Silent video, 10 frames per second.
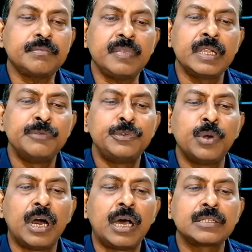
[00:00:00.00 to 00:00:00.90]
if you
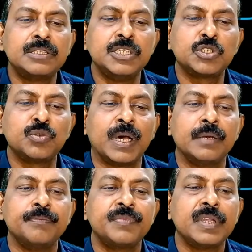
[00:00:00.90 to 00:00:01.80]
earth this one,
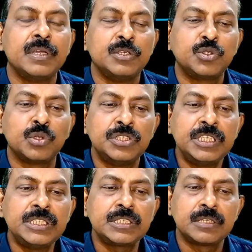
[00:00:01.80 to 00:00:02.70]
so
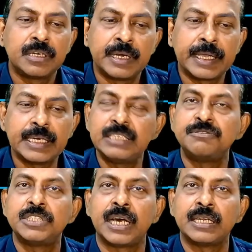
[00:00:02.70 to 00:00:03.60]
these negative
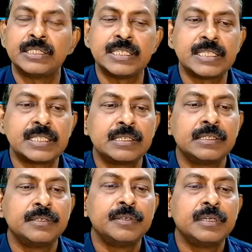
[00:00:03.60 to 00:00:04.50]
charges,
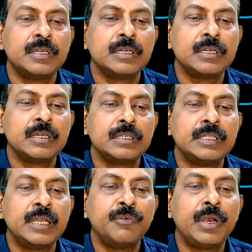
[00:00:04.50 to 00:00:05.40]
they
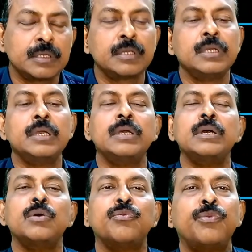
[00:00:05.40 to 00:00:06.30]
will
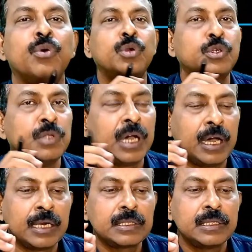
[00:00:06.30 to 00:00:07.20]
flow the
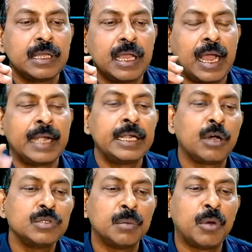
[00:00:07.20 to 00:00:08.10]
earth, and now
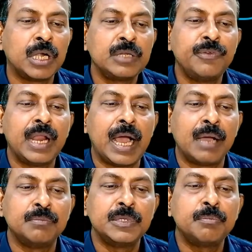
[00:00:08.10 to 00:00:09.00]
the body will have
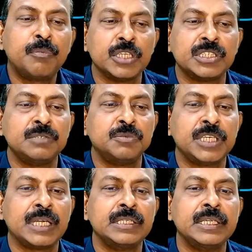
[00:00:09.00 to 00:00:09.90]
the positive
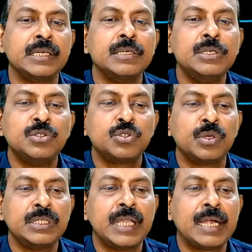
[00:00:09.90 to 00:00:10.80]
charge there. So
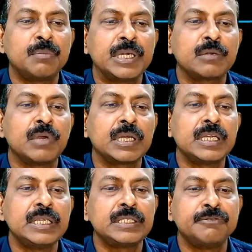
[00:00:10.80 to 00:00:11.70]
in that particular
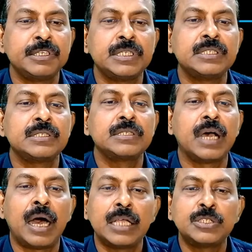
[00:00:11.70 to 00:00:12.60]
case, if it is
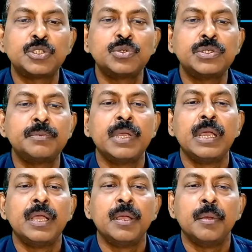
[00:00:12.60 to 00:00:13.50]
asked to
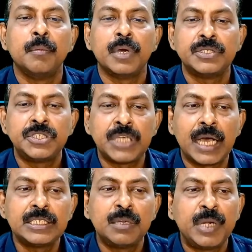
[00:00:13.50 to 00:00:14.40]
charge
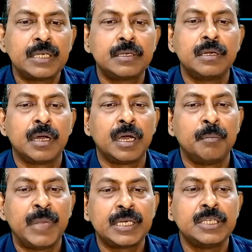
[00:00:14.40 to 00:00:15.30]
a
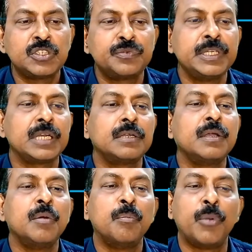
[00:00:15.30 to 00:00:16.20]
metal sphere
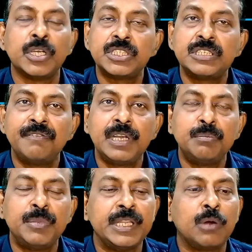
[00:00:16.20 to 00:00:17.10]
positively
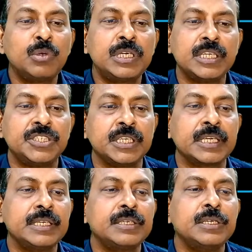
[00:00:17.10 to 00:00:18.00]
without touching
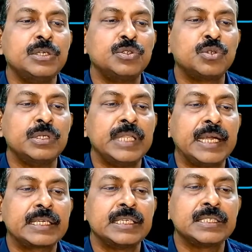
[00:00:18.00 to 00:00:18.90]
it, so in
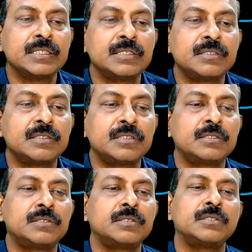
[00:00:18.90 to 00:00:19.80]
that case the
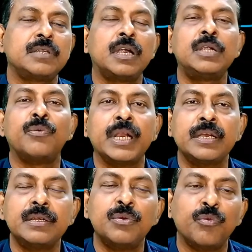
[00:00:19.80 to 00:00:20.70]
third one
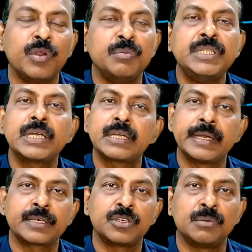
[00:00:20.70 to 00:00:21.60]
will be the
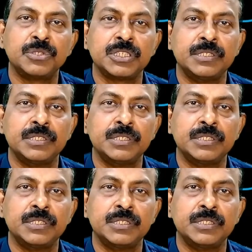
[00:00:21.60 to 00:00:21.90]
correct option.